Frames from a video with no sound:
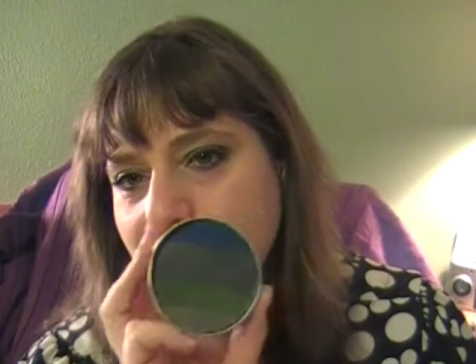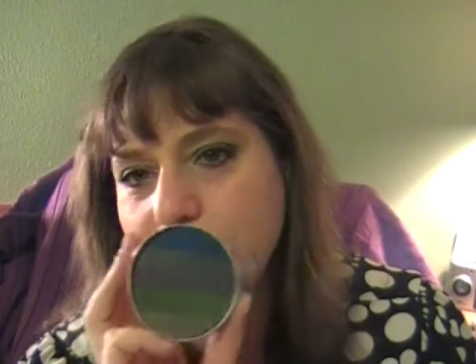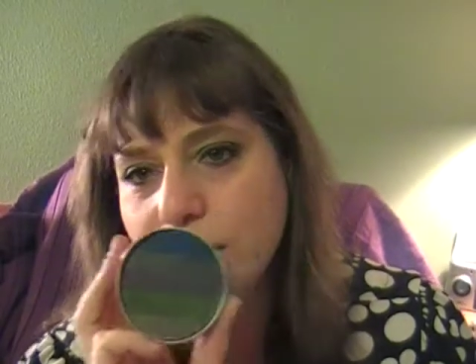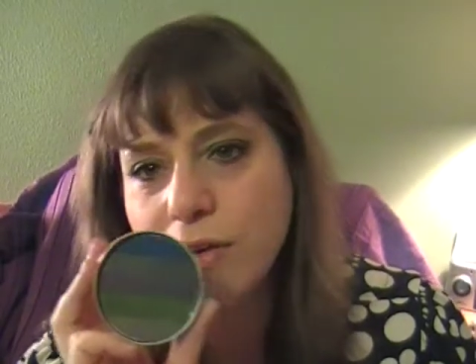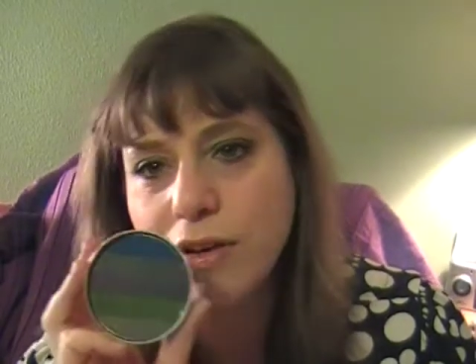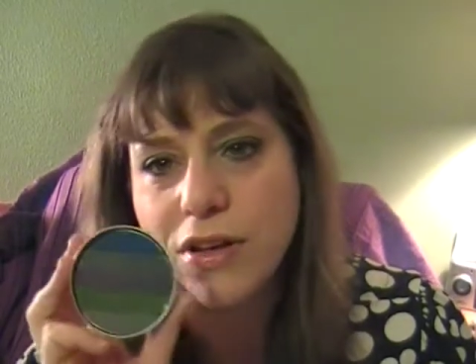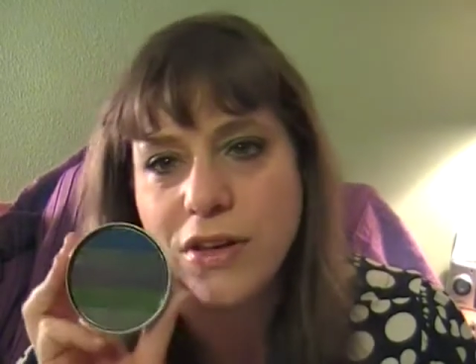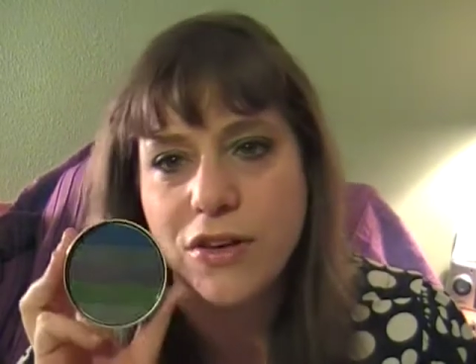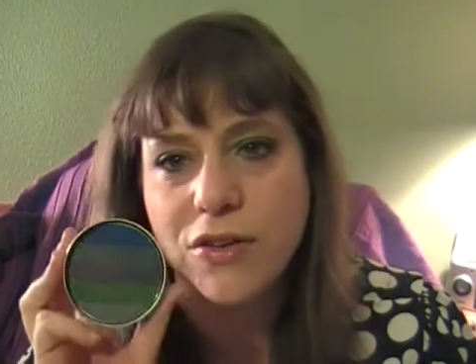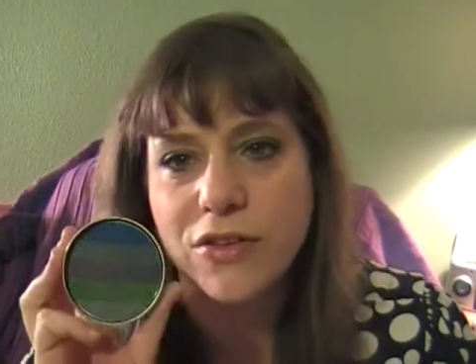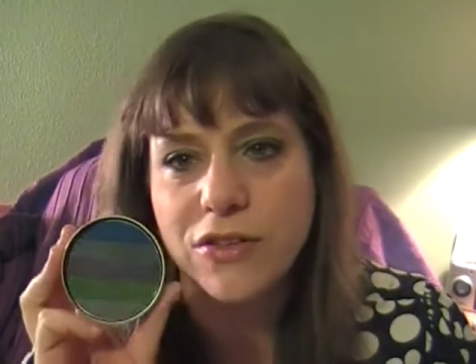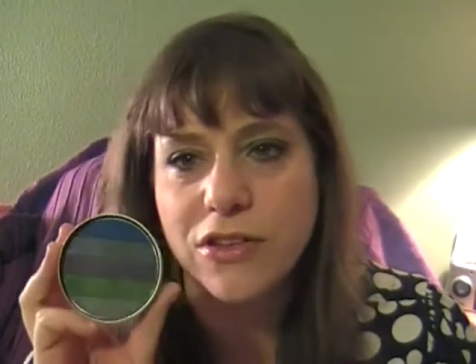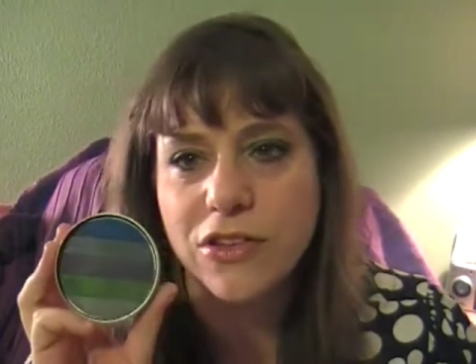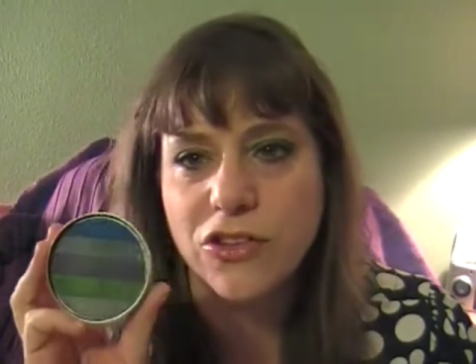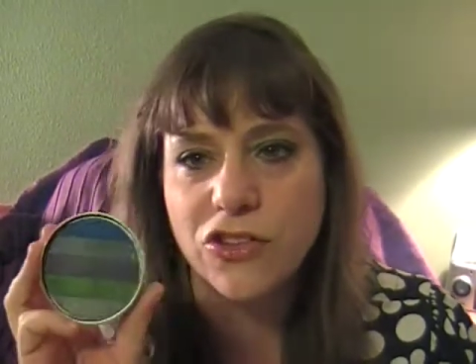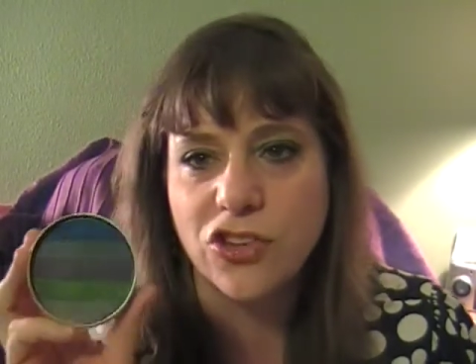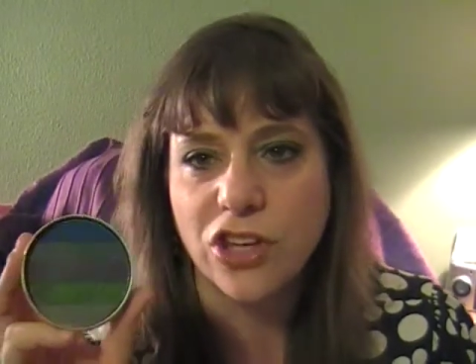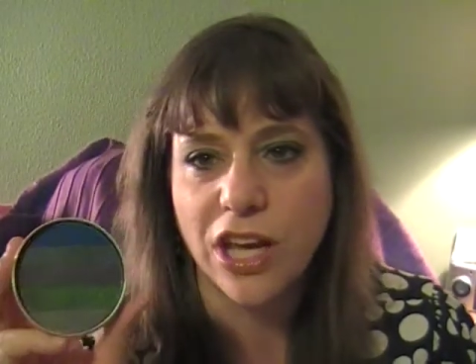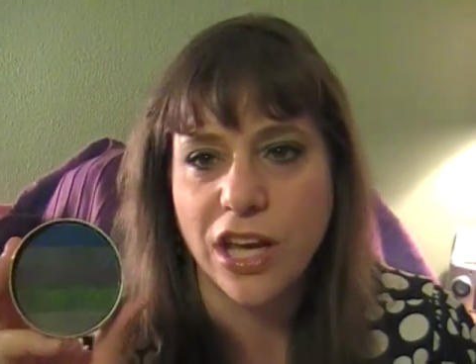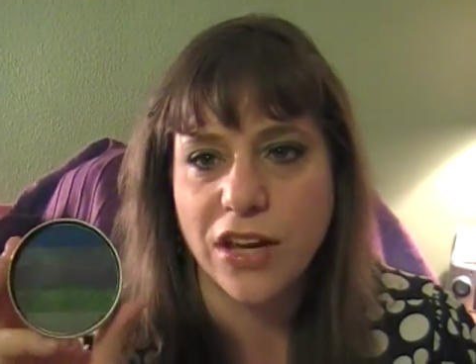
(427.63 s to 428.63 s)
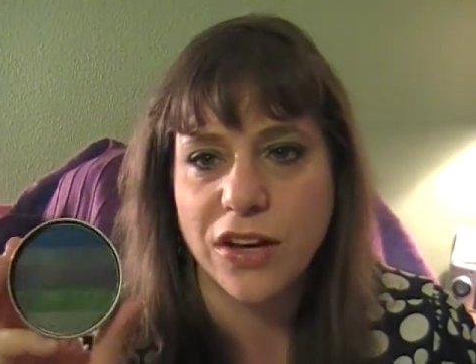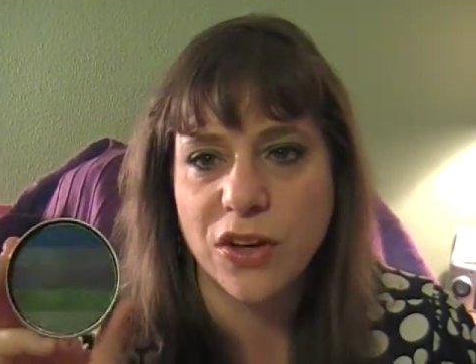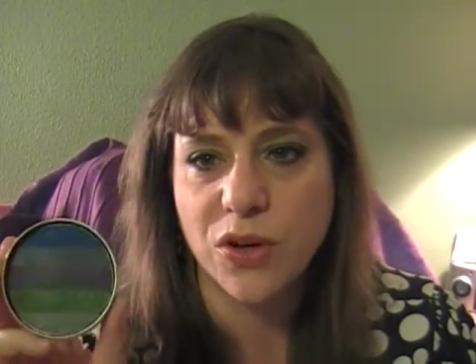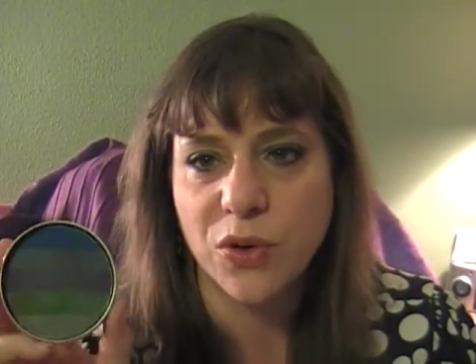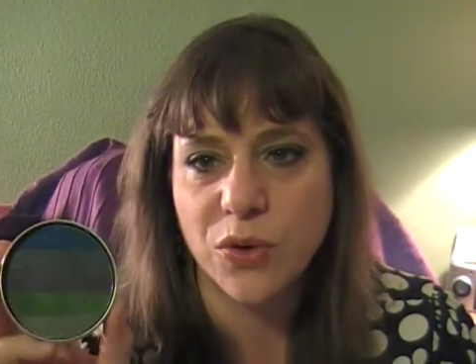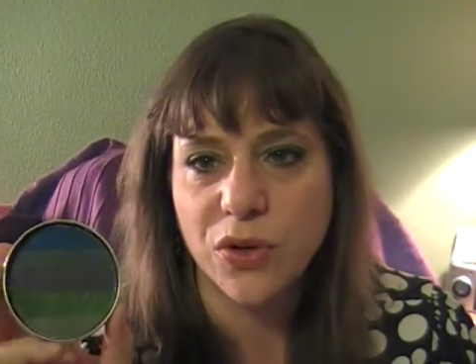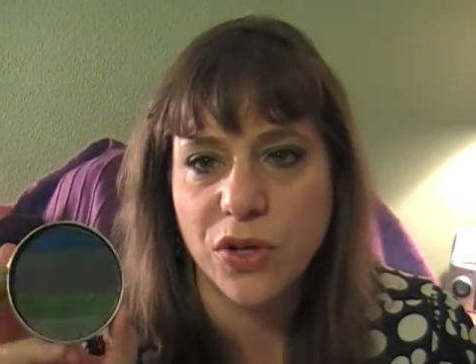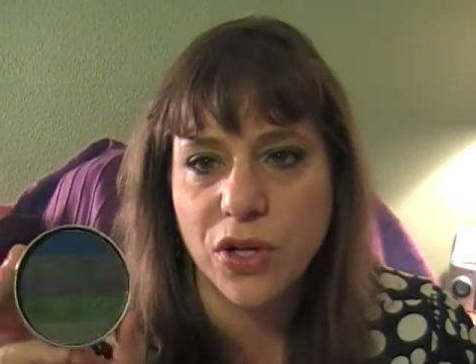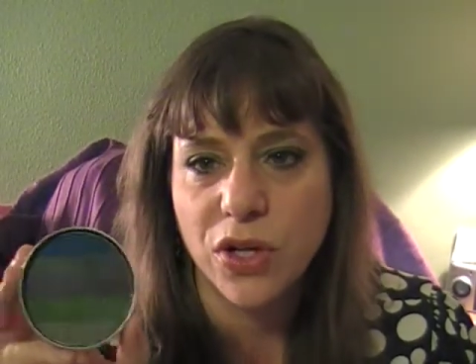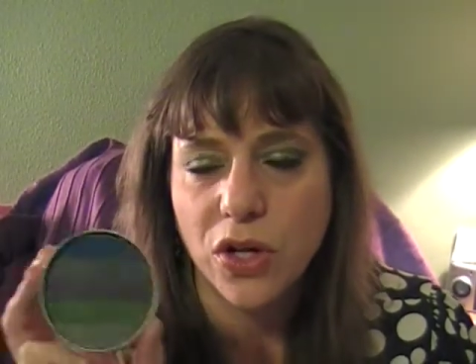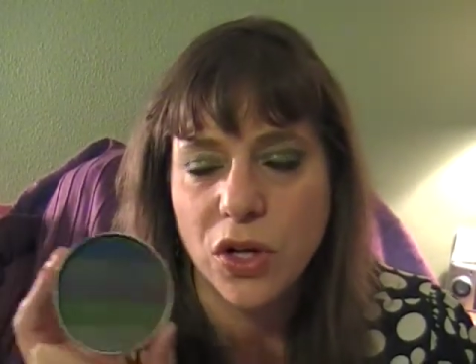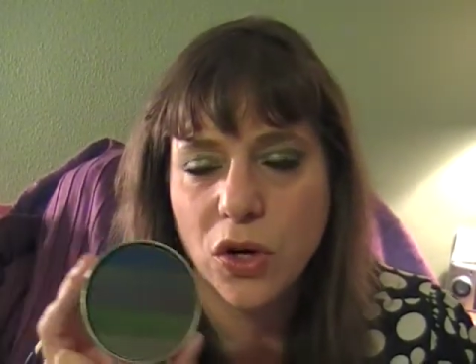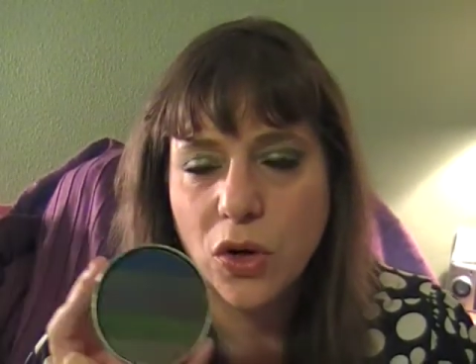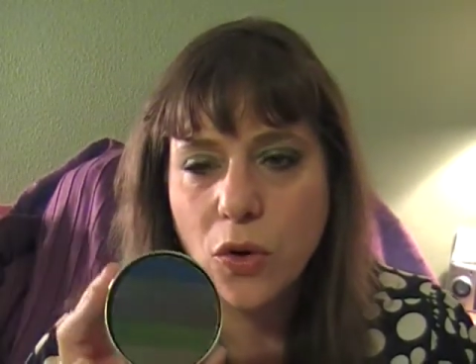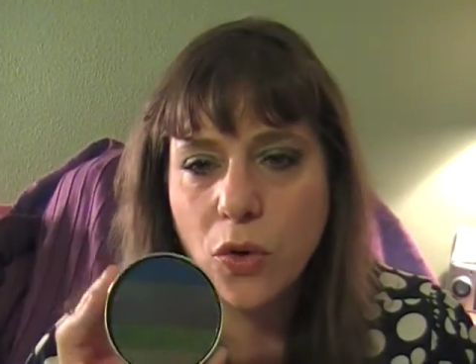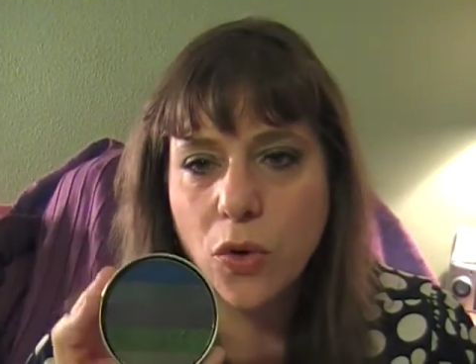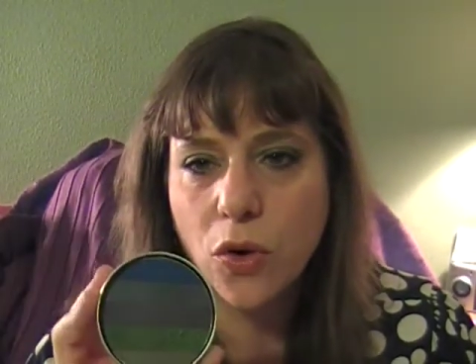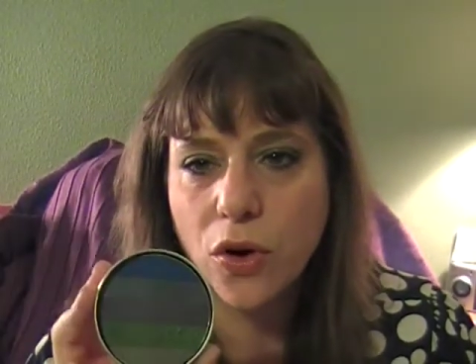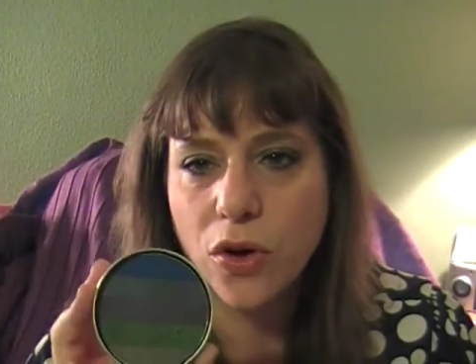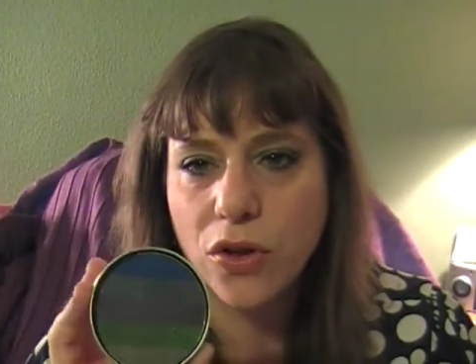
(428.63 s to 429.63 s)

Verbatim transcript: you can use as shadow, or